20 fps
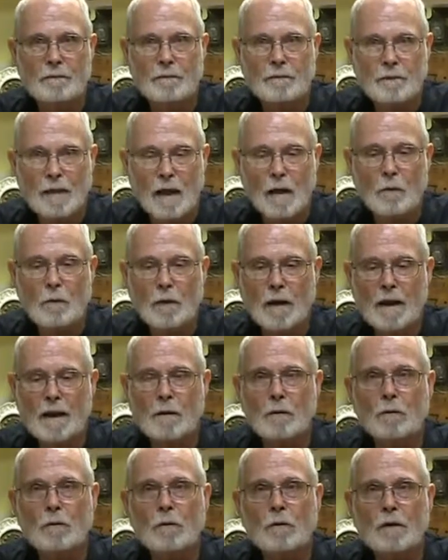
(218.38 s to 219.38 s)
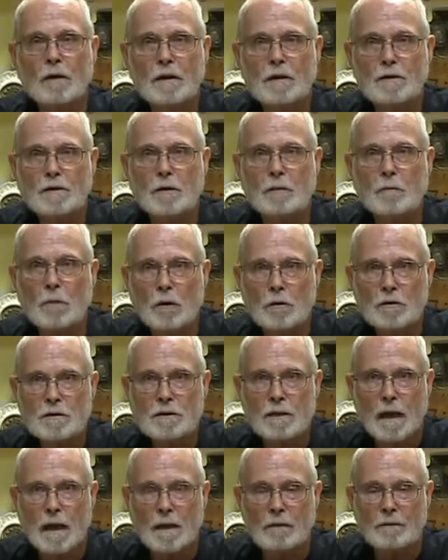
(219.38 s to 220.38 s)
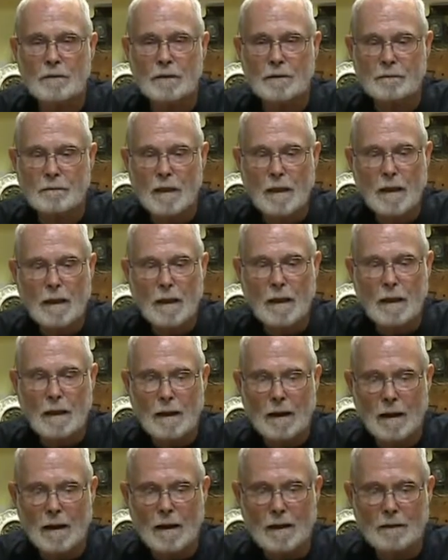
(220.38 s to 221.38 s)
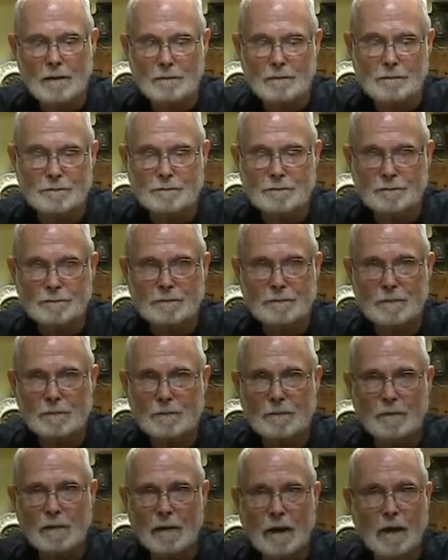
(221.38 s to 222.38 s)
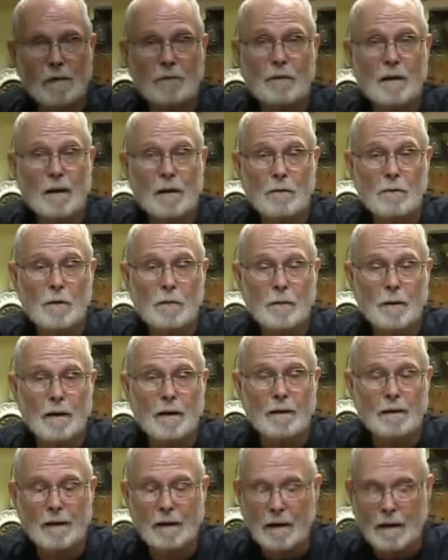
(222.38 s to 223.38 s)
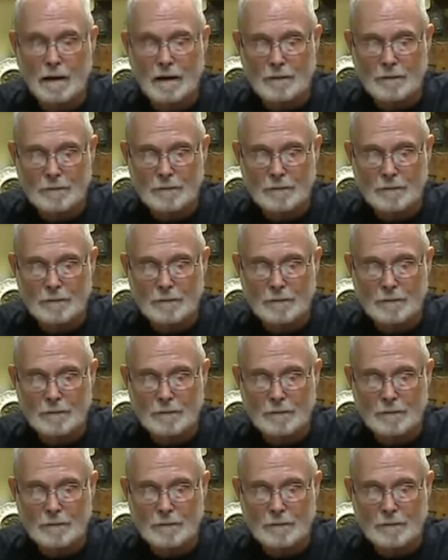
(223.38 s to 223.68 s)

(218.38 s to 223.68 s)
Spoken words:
That way we'll get the most out of it, out of any repair anyhow.